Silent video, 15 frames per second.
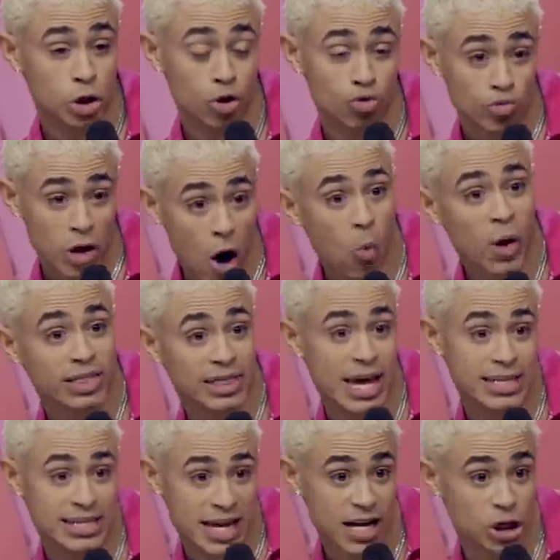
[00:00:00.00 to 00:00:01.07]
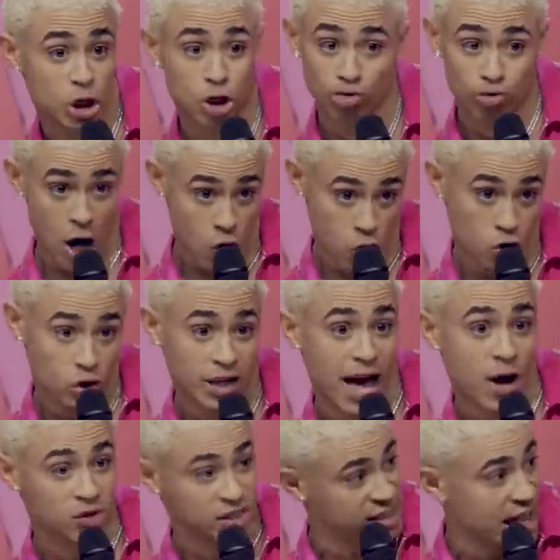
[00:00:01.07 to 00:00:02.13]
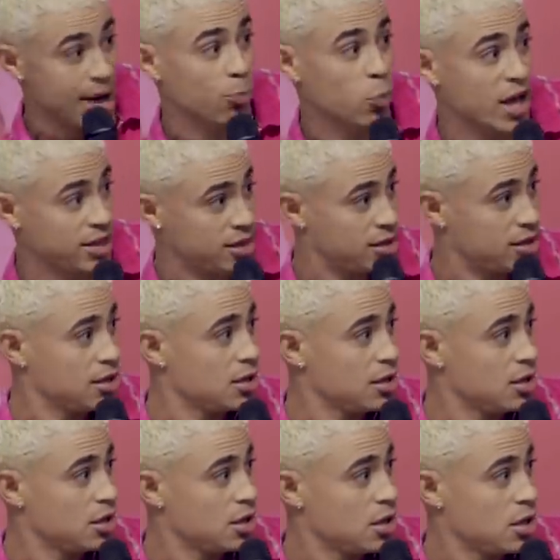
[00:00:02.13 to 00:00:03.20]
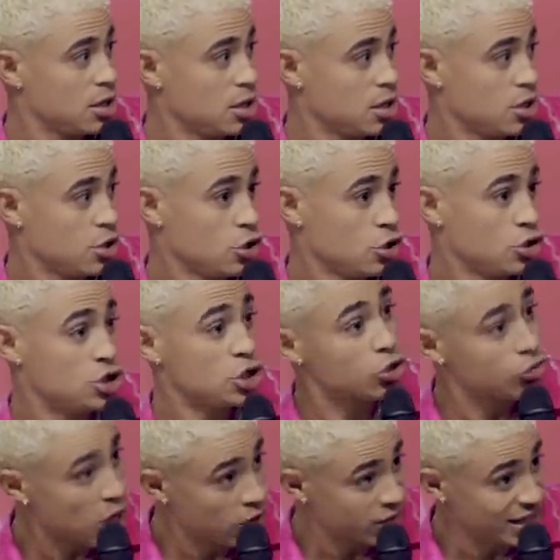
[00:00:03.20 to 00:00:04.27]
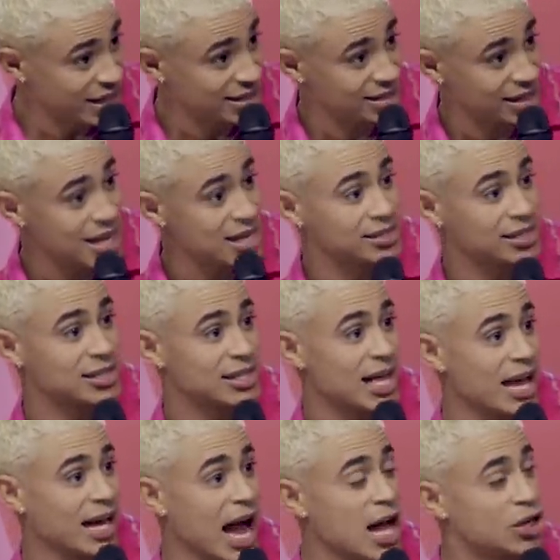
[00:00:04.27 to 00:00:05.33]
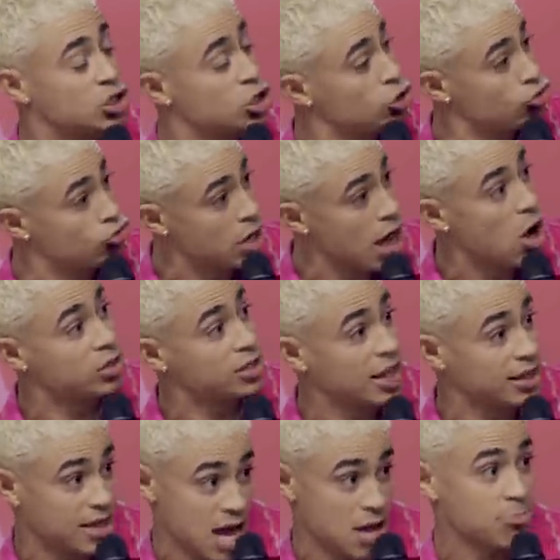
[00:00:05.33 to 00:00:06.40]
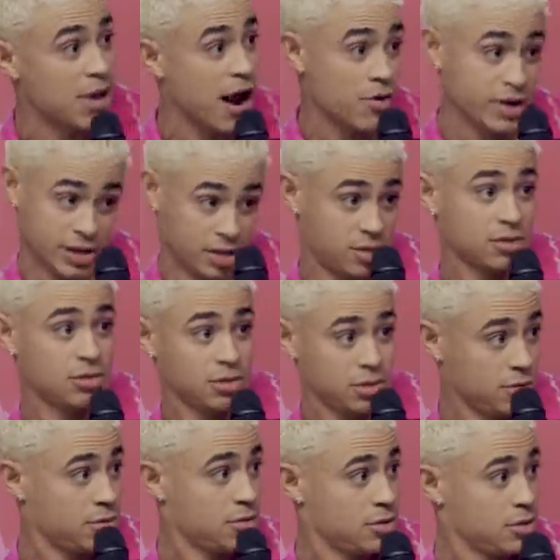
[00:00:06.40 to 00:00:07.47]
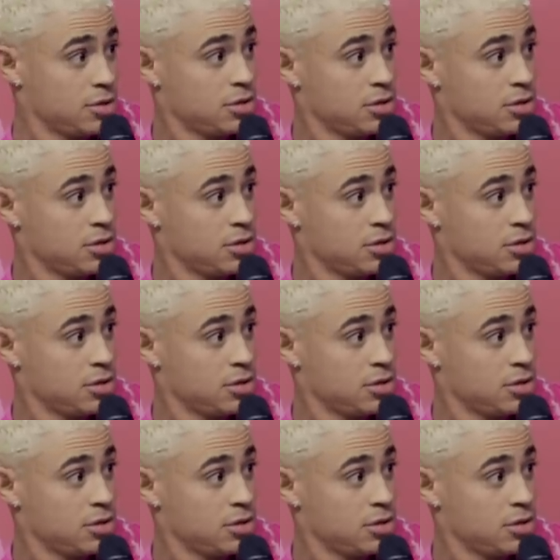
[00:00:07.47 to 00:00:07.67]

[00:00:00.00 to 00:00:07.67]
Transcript: Do you know what they did? Do you know who they slept with? Do you know the diseases they got? Do you know that they married to you?